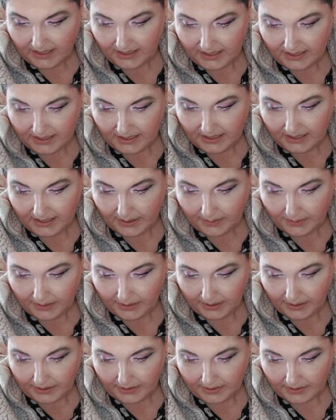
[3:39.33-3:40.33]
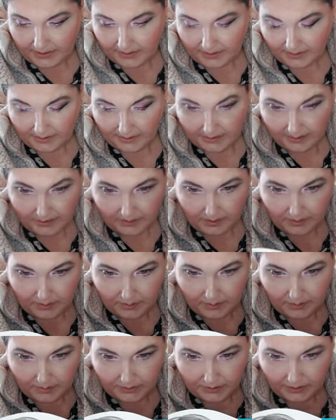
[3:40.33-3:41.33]
dissipating any
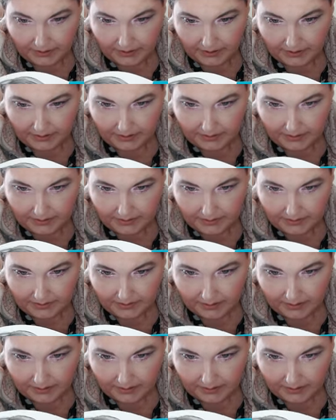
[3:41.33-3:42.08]
body heat.